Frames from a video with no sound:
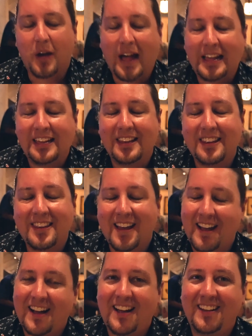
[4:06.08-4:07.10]
I
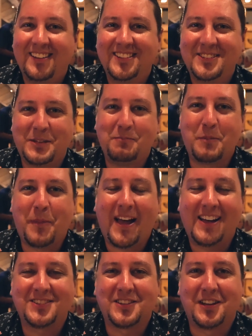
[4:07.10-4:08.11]
cannot seem to
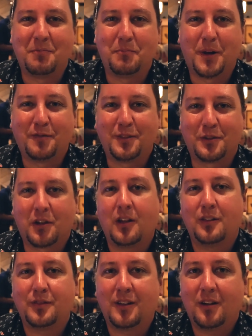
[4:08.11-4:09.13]
pass up buffalo
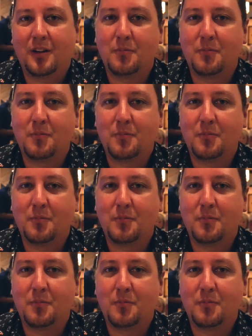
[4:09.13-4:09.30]
cauliflower,